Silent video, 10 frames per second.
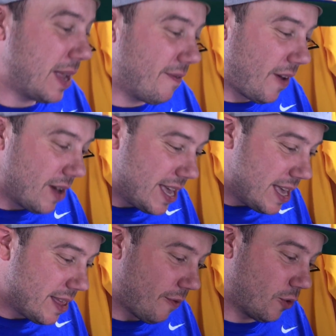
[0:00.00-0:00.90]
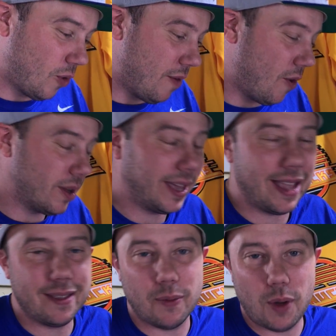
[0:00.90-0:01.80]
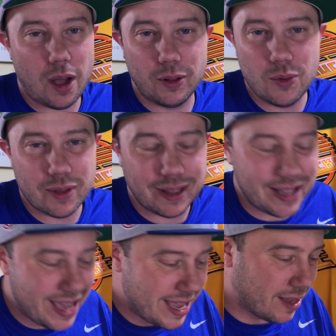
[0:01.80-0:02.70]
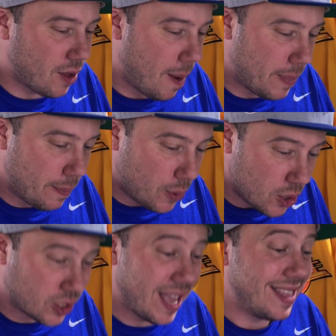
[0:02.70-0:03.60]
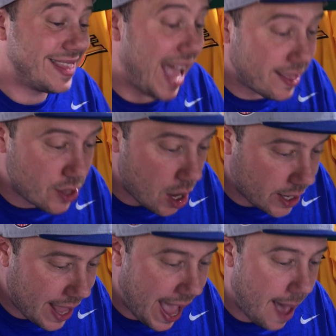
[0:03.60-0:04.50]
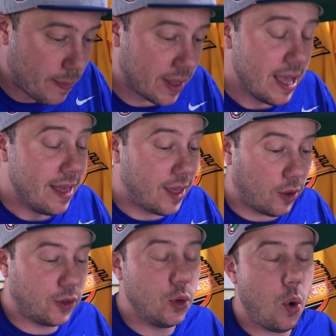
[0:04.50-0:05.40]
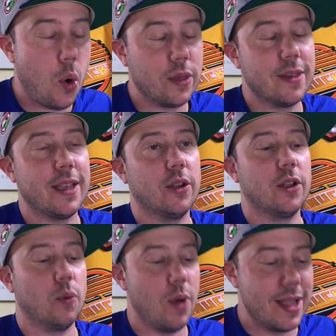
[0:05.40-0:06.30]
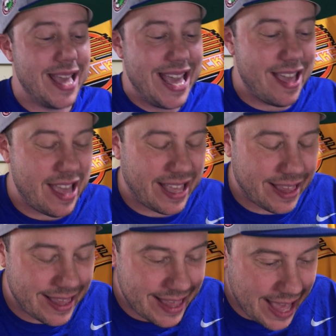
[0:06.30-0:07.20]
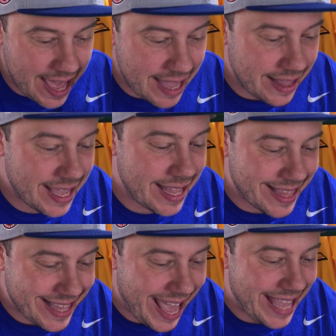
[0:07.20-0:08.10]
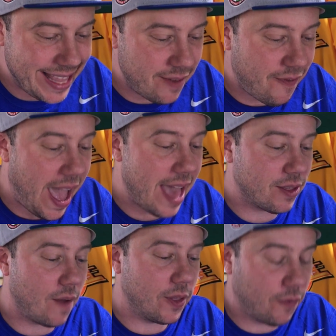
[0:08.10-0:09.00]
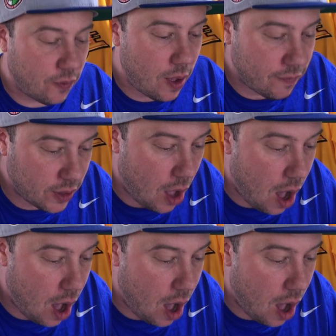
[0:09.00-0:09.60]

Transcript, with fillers: made it very easy for Drefong to get in a, a loose lead and not be pushed. That's not going to happen. There are two horses that are going to run insanely, insanely fast off the off the